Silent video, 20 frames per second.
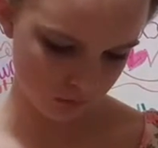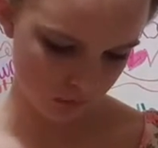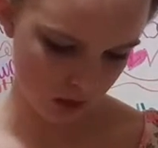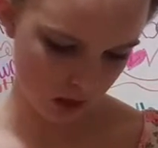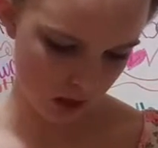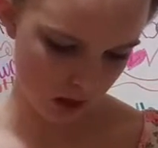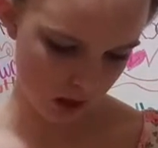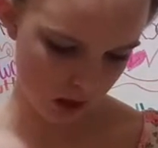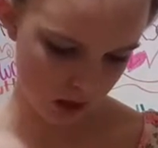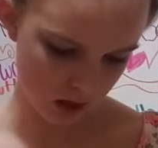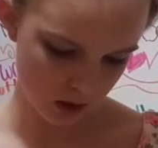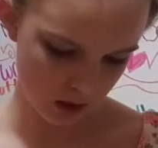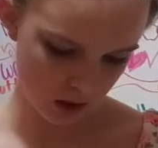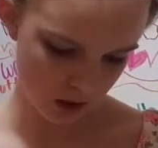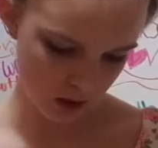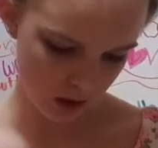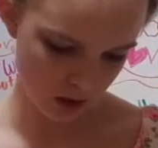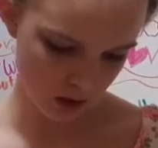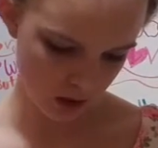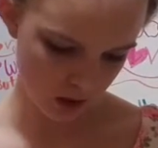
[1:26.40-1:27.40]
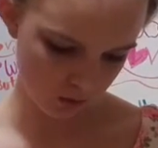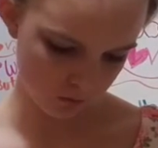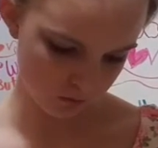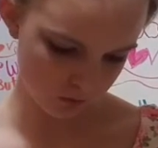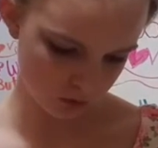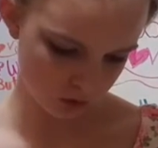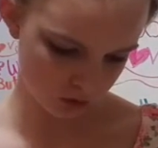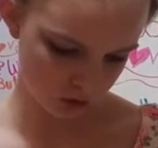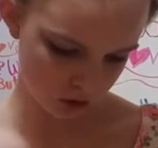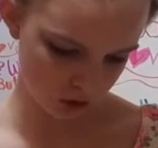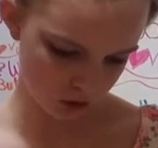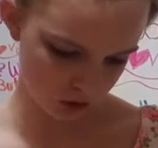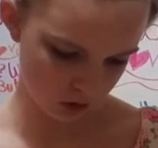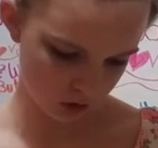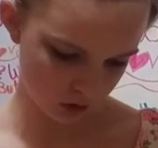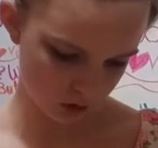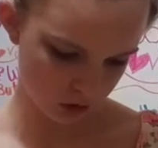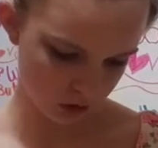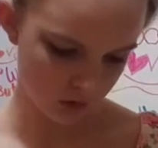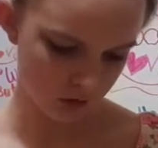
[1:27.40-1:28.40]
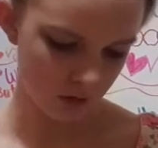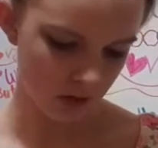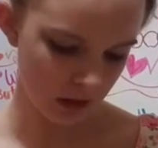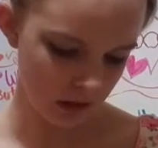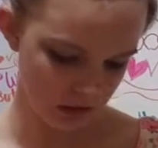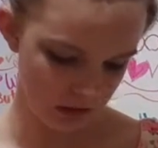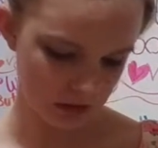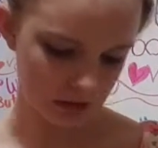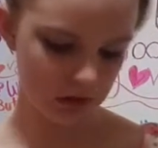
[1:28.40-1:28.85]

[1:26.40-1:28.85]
not a function device.